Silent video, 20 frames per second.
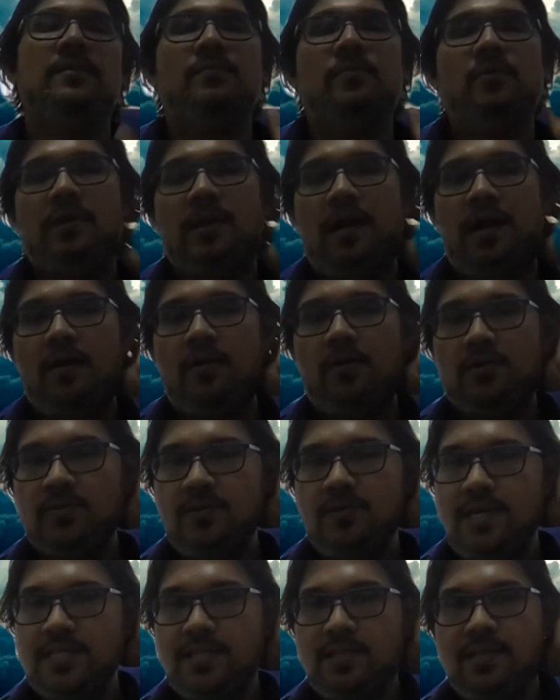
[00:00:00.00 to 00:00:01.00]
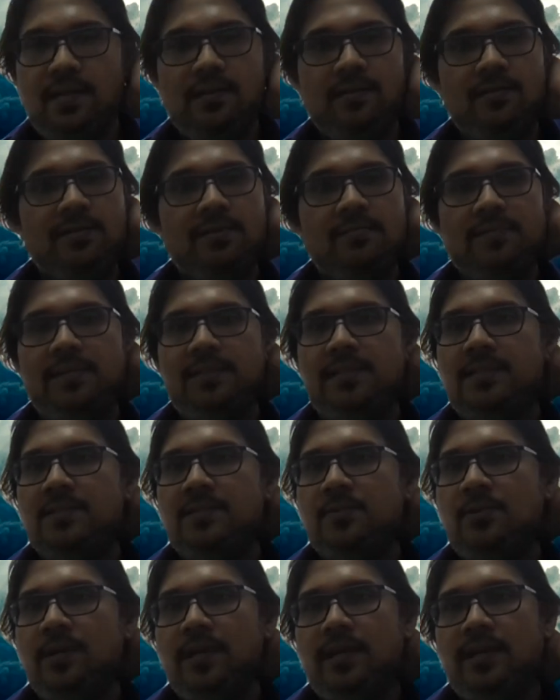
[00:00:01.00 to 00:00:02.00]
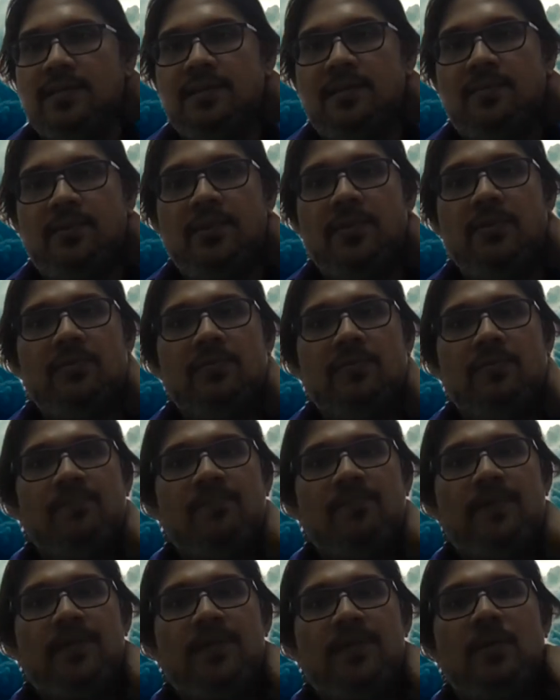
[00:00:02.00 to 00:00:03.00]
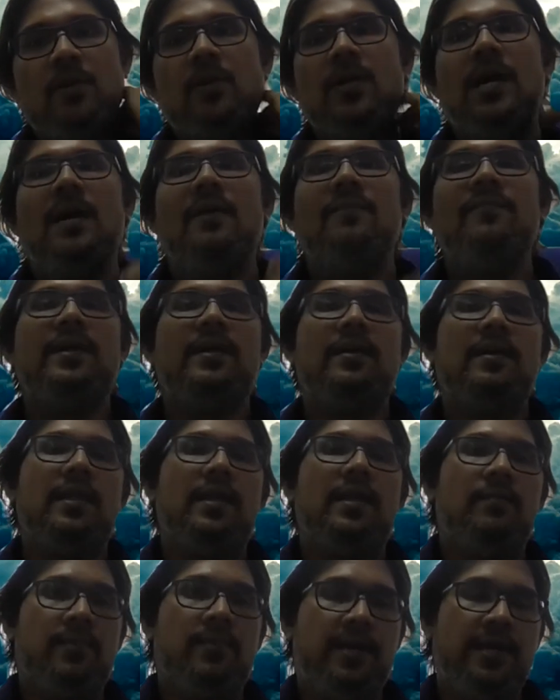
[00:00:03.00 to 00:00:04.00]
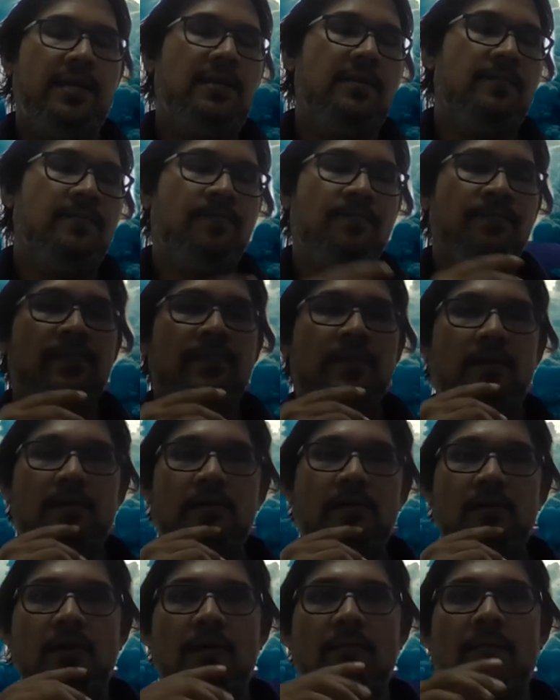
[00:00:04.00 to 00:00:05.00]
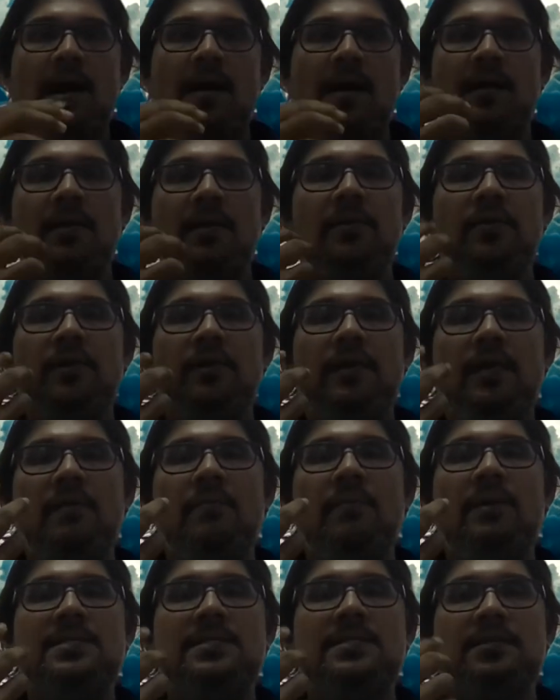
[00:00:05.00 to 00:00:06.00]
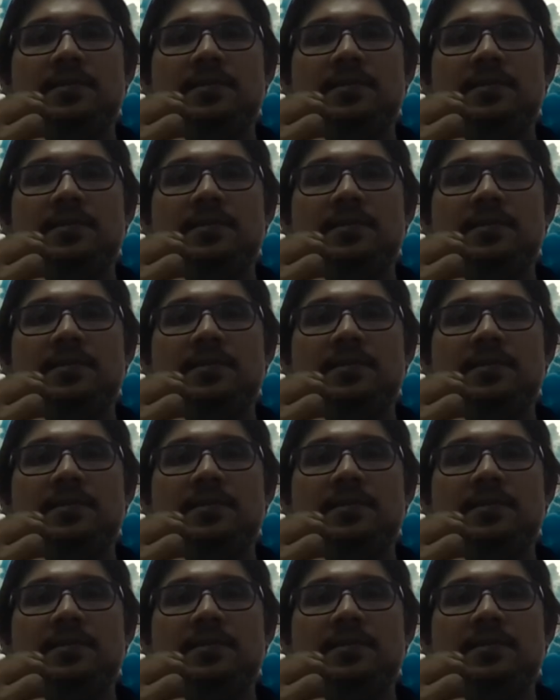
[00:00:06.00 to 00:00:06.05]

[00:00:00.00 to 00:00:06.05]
put Arno Swasanag or something. That's okay. It's up to you. But you have to have that name, right? You're marketing your name as a